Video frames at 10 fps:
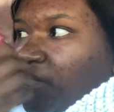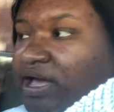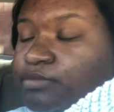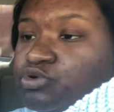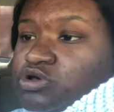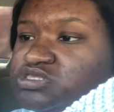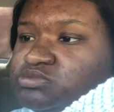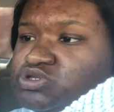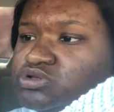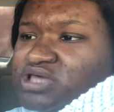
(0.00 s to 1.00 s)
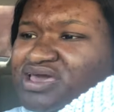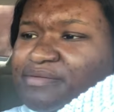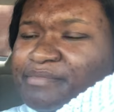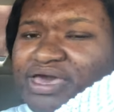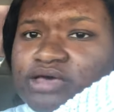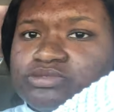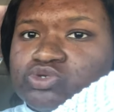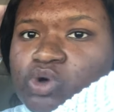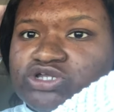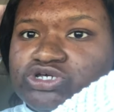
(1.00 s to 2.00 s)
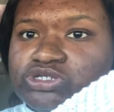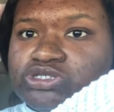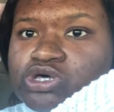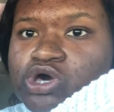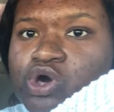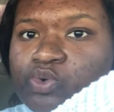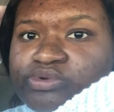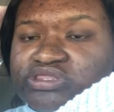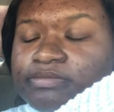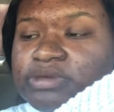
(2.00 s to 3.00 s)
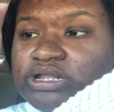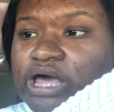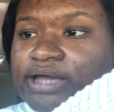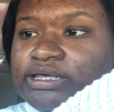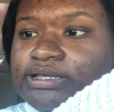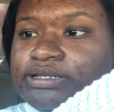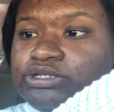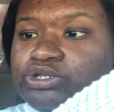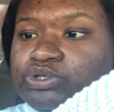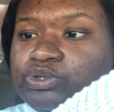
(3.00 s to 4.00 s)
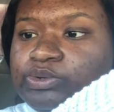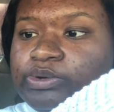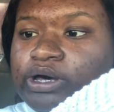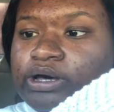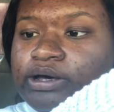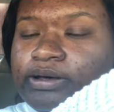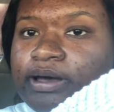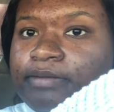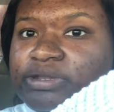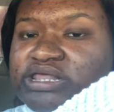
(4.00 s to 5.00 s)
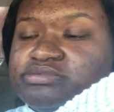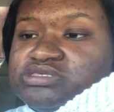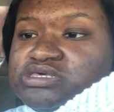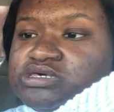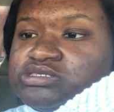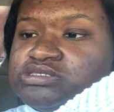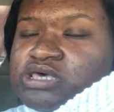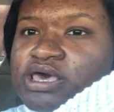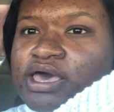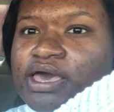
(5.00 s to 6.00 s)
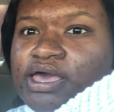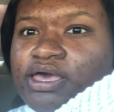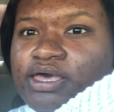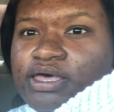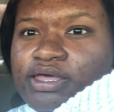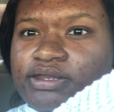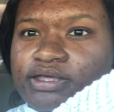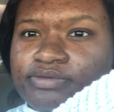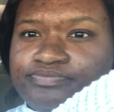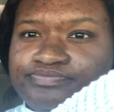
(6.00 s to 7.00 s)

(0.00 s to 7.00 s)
going to be doing like makeup swatches with the Milani new lipsticks, and